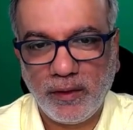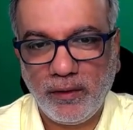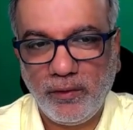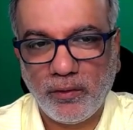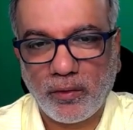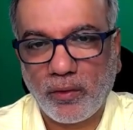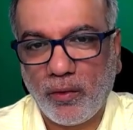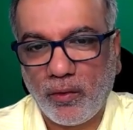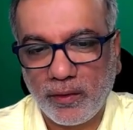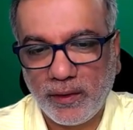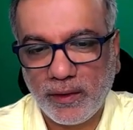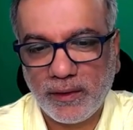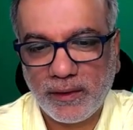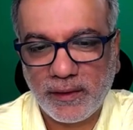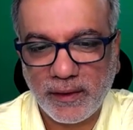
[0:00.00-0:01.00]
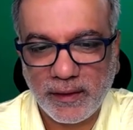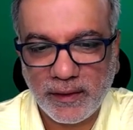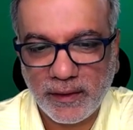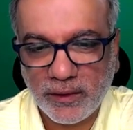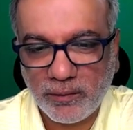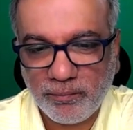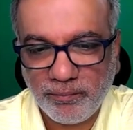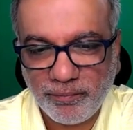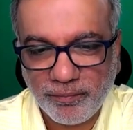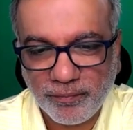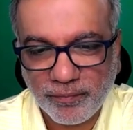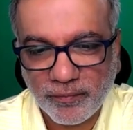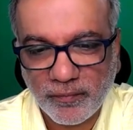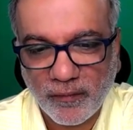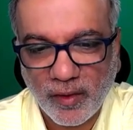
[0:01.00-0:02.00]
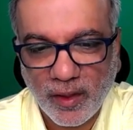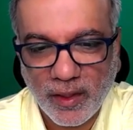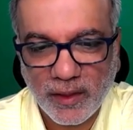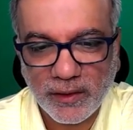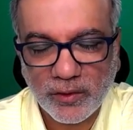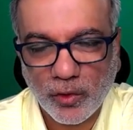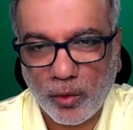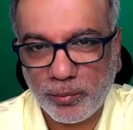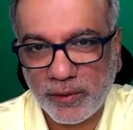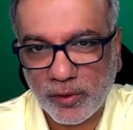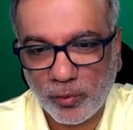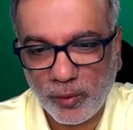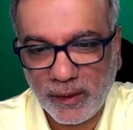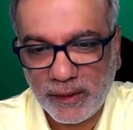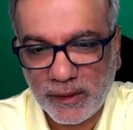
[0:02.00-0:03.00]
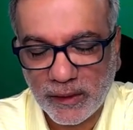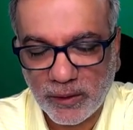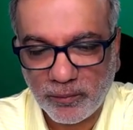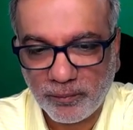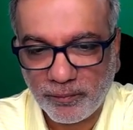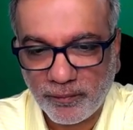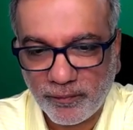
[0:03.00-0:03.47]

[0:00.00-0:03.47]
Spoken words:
your audiences as observation.